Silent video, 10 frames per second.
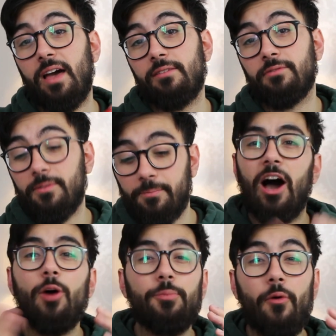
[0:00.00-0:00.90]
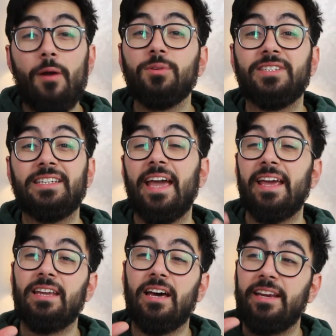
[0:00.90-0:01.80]
life. I hope you were able to
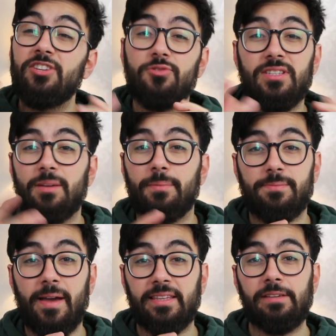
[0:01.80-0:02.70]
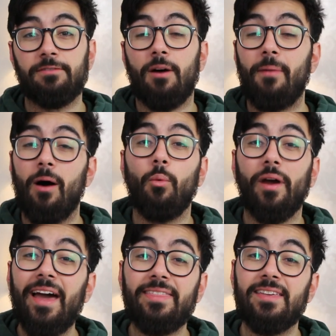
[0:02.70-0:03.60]
gain an interesting perspective about
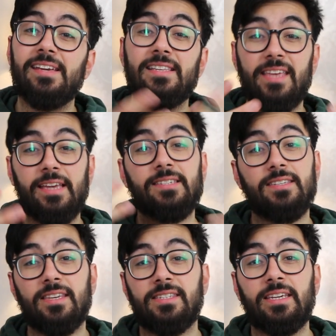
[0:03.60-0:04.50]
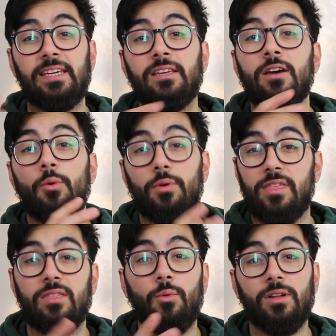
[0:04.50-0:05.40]
what I think it takes to succeed
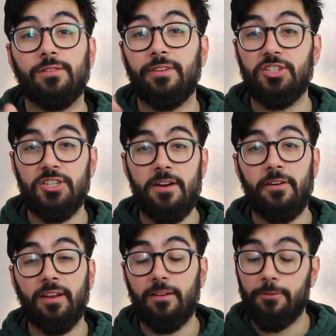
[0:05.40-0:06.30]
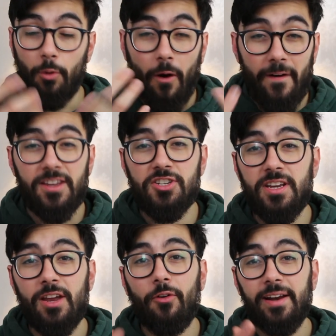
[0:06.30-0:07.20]
within the world of engineering. If you are an
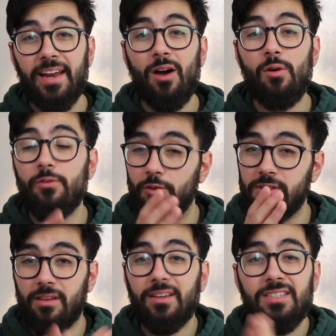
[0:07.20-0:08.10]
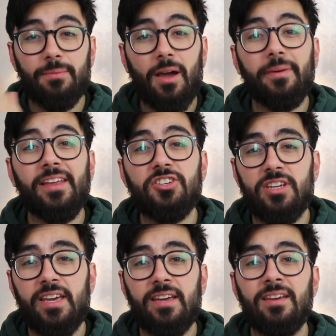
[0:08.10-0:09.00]
engineer right now, if you're studying to become an
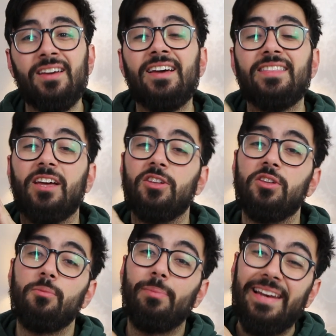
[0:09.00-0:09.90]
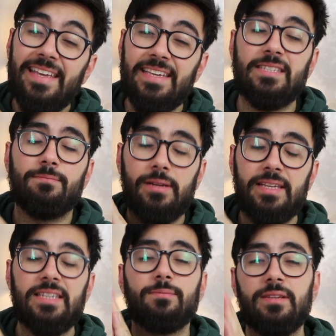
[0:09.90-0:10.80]
engineer, then please,
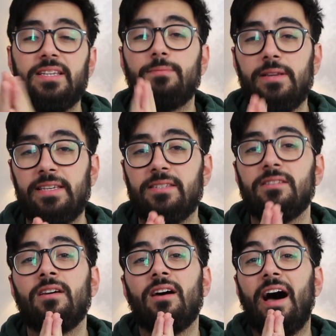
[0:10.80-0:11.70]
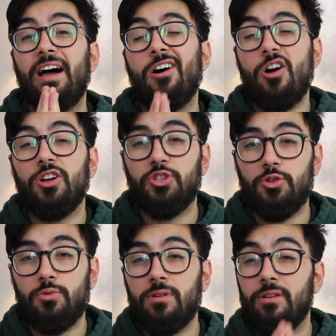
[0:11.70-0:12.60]
please, please, please, I urge
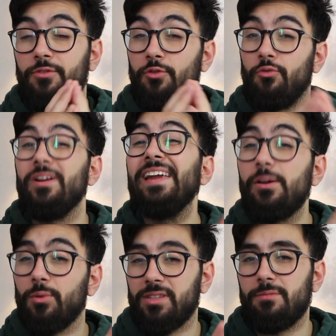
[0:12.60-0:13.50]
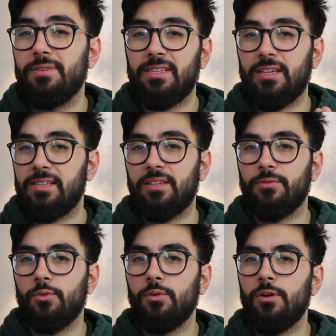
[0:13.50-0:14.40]
you, if you really want to be
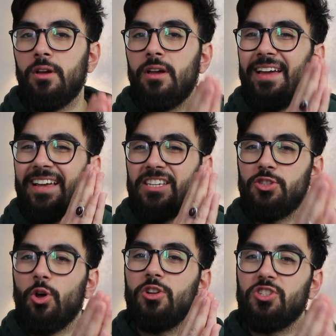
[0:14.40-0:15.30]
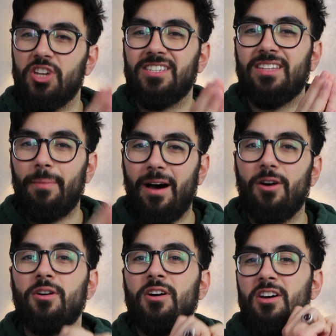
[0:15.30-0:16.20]
successful, it's not just
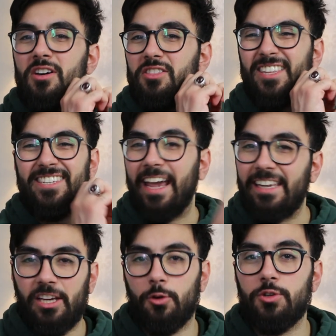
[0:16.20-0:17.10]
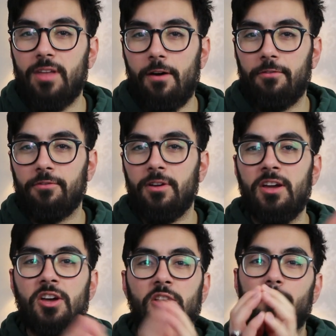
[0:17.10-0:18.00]
about the technical stuff,
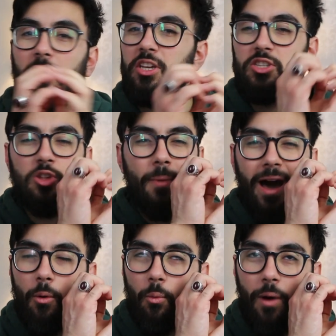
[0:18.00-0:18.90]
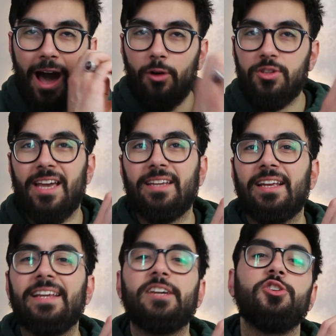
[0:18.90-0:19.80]
because no matter how
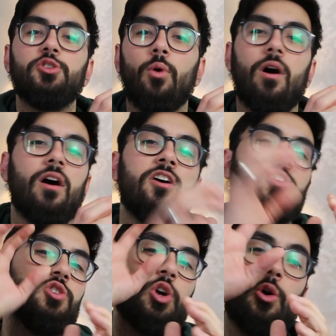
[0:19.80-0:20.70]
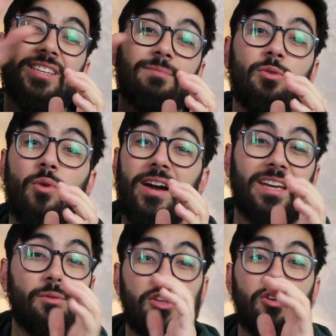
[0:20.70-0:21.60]
technically good you are, you're going to be
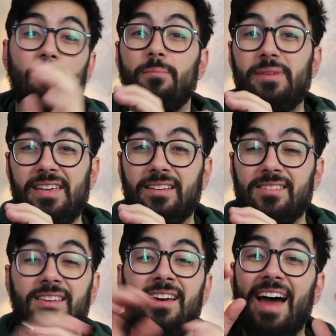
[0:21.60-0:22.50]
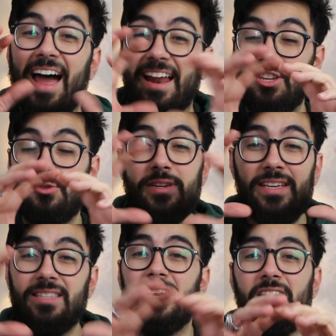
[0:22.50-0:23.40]
working with human beings, and you
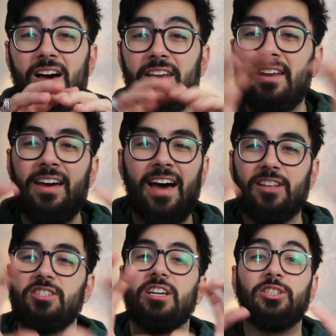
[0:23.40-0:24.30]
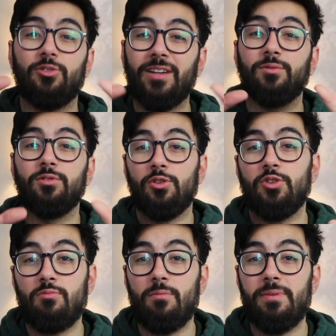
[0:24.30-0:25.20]
need to learn how to interact with those
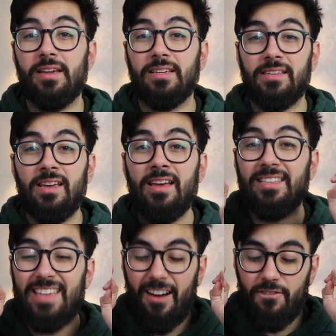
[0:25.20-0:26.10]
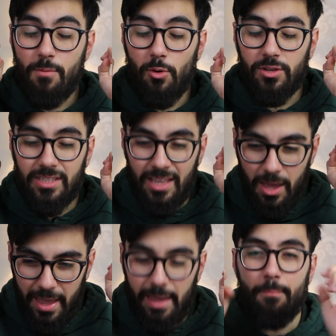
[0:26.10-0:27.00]
human beings to have the most
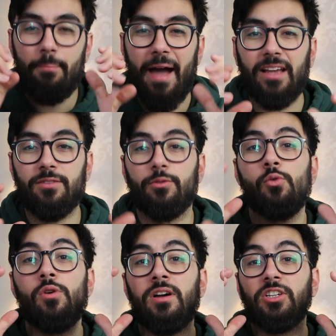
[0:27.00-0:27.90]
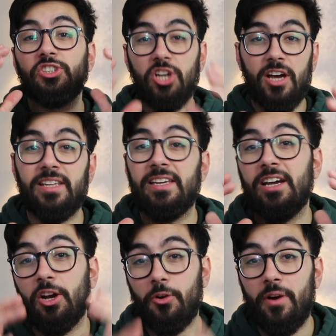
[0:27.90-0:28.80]
impactful journey
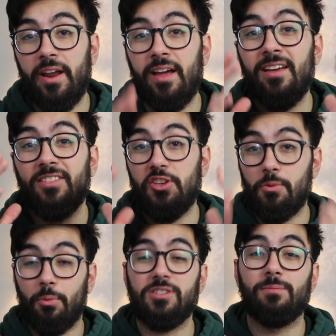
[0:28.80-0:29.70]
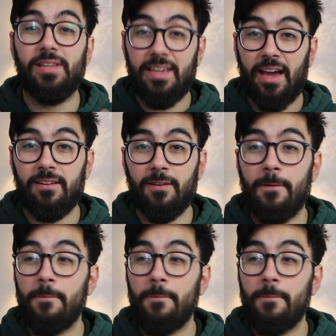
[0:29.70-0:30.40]
and career that you possibly can.